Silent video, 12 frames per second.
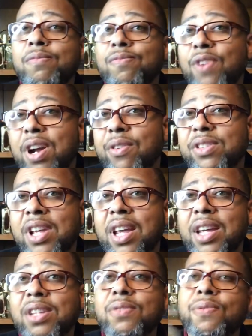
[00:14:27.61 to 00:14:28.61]
Fragrance
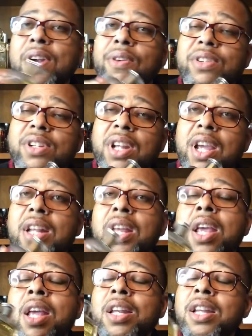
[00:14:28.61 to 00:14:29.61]
X, Fragrance Net.
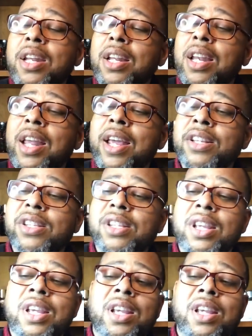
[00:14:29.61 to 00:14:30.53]
Nonetheless,